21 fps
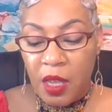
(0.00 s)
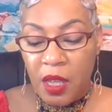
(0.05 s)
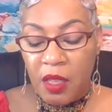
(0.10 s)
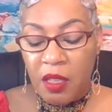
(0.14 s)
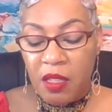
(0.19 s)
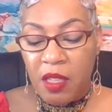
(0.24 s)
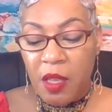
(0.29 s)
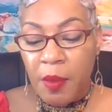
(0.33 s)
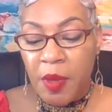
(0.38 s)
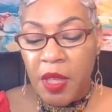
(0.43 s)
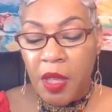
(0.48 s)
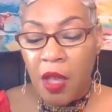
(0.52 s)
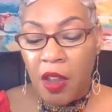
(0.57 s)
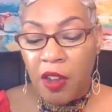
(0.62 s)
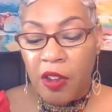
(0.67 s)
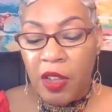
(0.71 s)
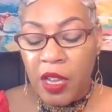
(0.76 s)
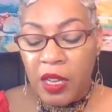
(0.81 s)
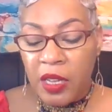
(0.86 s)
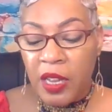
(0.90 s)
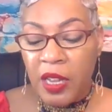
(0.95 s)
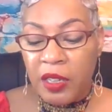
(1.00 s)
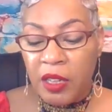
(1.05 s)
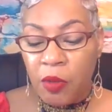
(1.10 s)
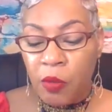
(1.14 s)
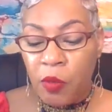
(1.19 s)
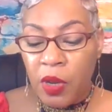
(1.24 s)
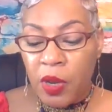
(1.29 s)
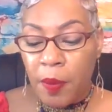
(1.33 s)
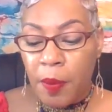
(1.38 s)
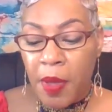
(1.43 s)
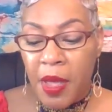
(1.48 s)
Some of y'all are connecting
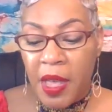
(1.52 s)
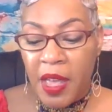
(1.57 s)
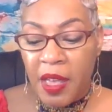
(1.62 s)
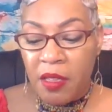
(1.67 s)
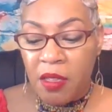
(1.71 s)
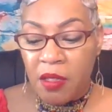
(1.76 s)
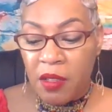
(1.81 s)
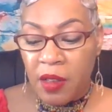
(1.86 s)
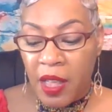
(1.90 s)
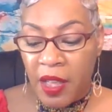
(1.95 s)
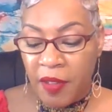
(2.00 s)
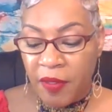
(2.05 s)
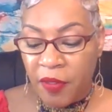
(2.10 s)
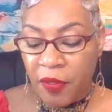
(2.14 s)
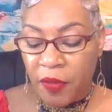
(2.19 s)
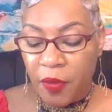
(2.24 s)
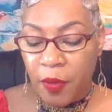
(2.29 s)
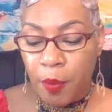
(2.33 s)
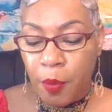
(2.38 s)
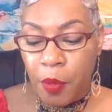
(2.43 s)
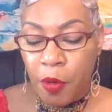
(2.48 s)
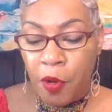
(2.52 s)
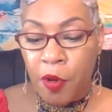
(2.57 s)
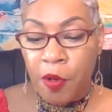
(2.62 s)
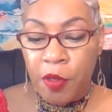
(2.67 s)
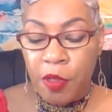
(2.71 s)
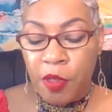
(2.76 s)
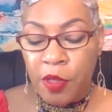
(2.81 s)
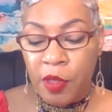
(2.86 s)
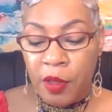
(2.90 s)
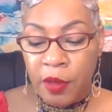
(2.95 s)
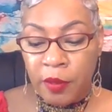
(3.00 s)
with a past life
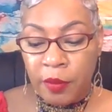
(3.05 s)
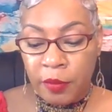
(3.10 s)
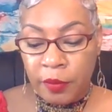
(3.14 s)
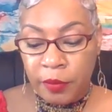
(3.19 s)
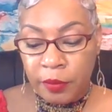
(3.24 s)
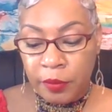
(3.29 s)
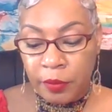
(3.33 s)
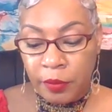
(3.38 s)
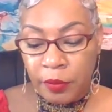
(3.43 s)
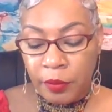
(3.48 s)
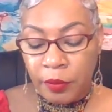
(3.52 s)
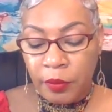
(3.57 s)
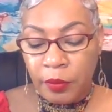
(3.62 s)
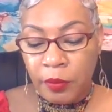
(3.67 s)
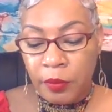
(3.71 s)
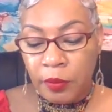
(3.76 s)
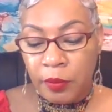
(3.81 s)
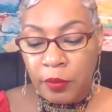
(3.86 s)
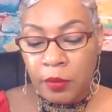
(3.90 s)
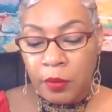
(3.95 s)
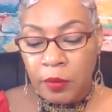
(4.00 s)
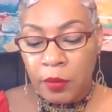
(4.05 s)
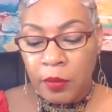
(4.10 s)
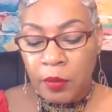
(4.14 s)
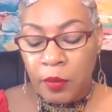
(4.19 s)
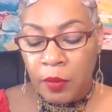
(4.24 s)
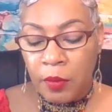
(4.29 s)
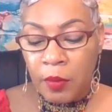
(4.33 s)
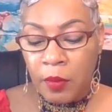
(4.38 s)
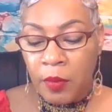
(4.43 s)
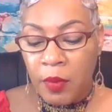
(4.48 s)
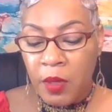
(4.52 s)
person.
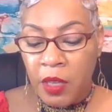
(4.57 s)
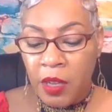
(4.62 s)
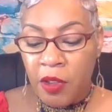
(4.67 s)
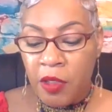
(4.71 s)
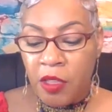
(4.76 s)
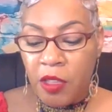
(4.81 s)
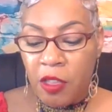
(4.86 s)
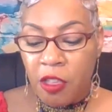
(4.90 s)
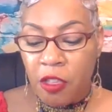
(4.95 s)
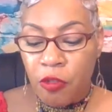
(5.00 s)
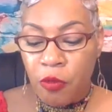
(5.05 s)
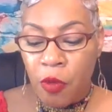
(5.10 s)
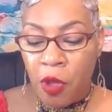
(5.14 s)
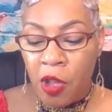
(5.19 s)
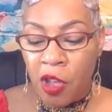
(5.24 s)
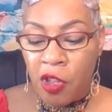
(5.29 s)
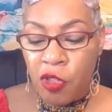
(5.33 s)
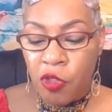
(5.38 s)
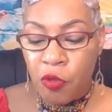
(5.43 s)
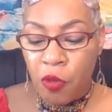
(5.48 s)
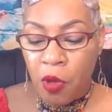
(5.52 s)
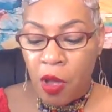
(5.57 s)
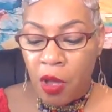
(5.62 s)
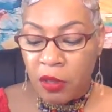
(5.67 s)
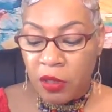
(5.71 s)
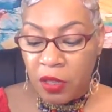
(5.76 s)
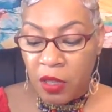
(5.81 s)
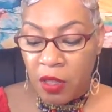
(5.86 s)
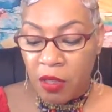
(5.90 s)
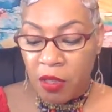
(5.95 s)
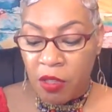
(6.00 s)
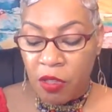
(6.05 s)
There's a strong draw
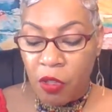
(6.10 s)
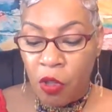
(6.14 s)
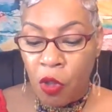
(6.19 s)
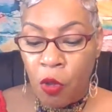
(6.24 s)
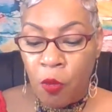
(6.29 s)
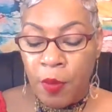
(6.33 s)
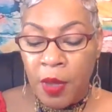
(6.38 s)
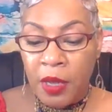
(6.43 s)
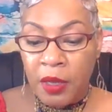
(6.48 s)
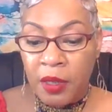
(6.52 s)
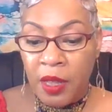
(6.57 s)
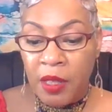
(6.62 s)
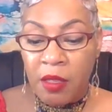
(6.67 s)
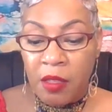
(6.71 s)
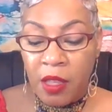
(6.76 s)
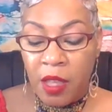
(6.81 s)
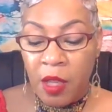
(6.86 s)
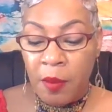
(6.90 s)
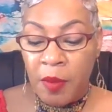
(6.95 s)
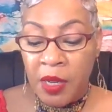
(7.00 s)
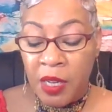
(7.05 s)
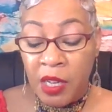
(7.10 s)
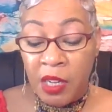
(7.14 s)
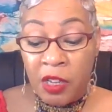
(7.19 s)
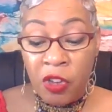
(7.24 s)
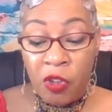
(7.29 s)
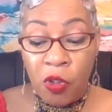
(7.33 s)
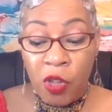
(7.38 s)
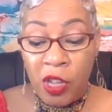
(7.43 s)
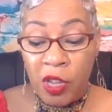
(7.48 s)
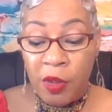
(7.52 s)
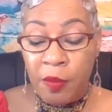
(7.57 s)
to a soulmate that's coming in.
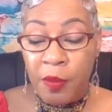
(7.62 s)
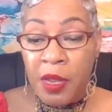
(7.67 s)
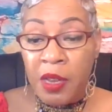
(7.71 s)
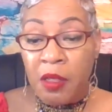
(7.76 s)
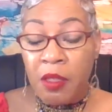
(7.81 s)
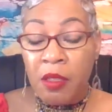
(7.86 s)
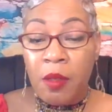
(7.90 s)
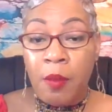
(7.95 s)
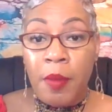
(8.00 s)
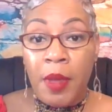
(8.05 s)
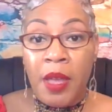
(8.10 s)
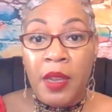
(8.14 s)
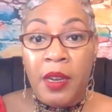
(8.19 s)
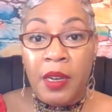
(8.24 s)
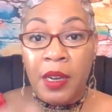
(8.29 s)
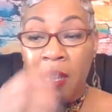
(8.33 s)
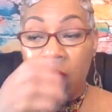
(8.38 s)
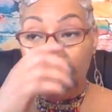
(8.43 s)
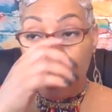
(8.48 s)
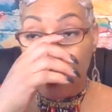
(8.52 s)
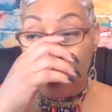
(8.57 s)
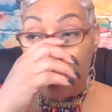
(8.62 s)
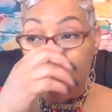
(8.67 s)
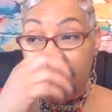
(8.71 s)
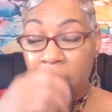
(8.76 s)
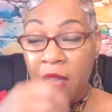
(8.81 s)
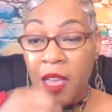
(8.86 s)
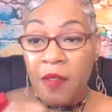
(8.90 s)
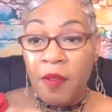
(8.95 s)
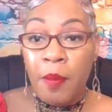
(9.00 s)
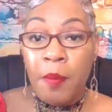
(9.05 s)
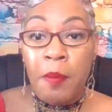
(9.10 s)
You could meet somebody that you just
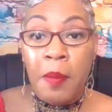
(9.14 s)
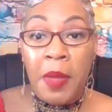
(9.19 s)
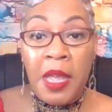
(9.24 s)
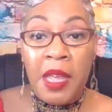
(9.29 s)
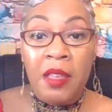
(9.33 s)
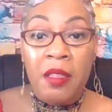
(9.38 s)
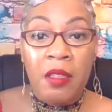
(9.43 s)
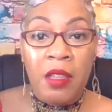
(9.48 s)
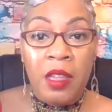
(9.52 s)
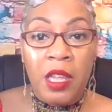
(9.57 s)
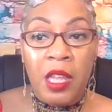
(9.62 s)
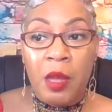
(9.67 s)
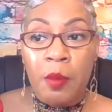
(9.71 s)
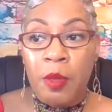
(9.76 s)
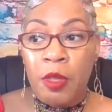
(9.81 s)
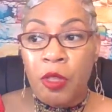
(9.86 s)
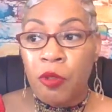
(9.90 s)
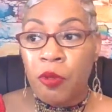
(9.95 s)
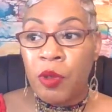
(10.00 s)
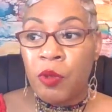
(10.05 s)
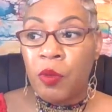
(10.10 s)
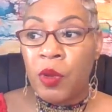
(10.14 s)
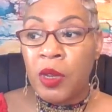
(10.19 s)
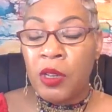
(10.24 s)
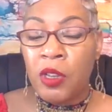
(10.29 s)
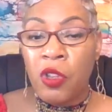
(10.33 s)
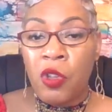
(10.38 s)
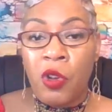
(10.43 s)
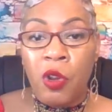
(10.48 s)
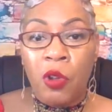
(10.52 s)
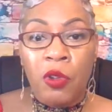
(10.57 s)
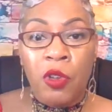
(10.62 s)
have amazing chemistry with and
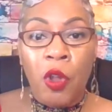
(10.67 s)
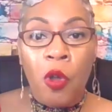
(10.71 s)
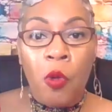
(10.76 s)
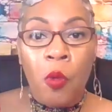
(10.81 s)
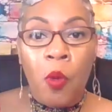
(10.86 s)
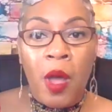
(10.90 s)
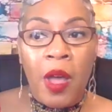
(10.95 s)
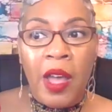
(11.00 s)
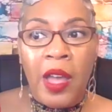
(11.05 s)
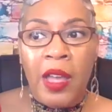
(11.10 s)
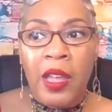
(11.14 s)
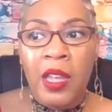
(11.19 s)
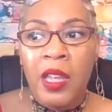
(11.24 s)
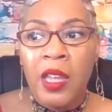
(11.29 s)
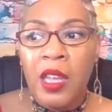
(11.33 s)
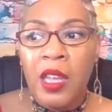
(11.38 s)
you don't know why.